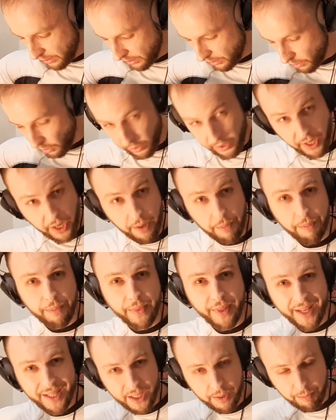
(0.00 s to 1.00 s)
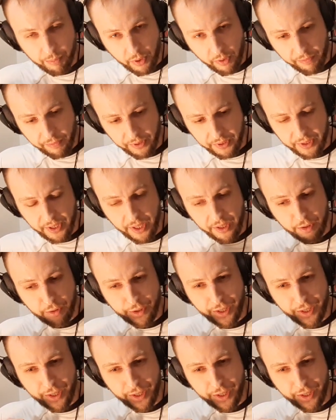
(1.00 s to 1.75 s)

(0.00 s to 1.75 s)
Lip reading: Okay, that's perfect, and